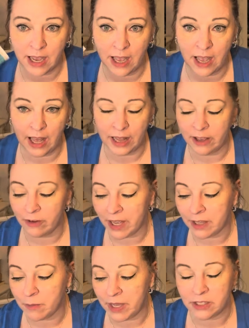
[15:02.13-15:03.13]
I highly
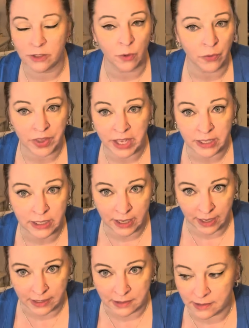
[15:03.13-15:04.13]
recommend, don't think
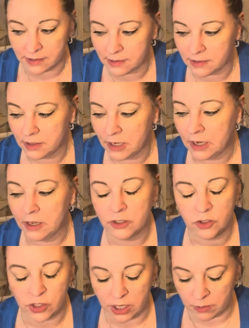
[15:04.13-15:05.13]
kids,
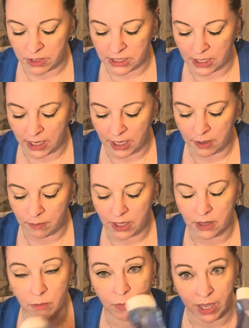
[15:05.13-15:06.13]
Jammy Time
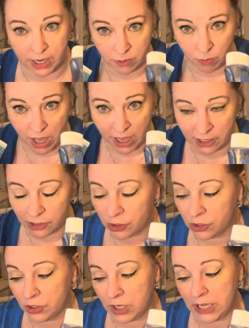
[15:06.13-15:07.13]
in the body
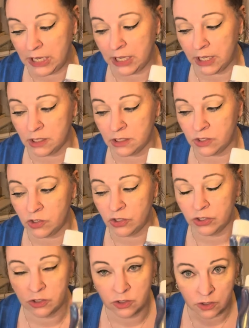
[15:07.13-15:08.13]
wash and
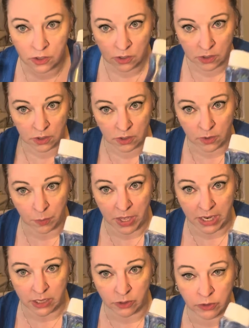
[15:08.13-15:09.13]
the
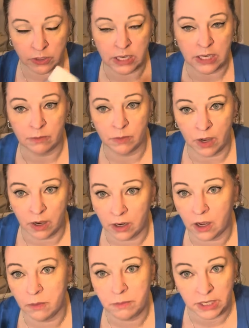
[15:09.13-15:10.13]
body cream
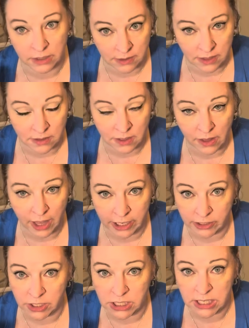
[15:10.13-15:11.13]
are amazing to
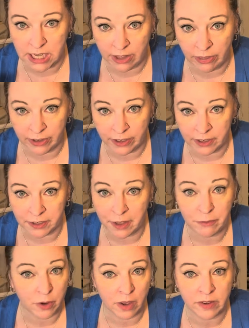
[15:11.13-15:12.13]
layer together
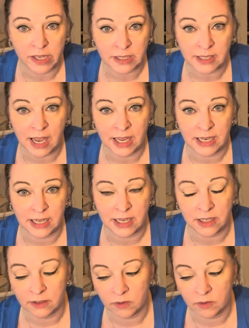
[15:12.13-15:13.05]
if you have anxiety.